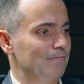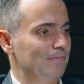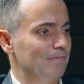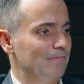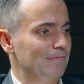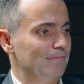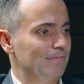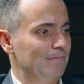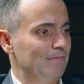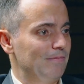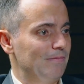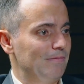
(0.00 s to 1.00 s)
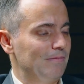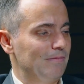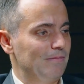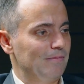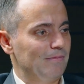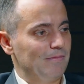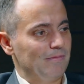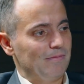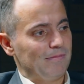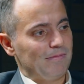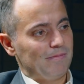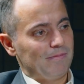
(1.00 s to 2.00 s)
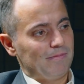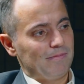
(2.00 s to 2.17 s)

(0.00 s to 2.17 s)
[no speech]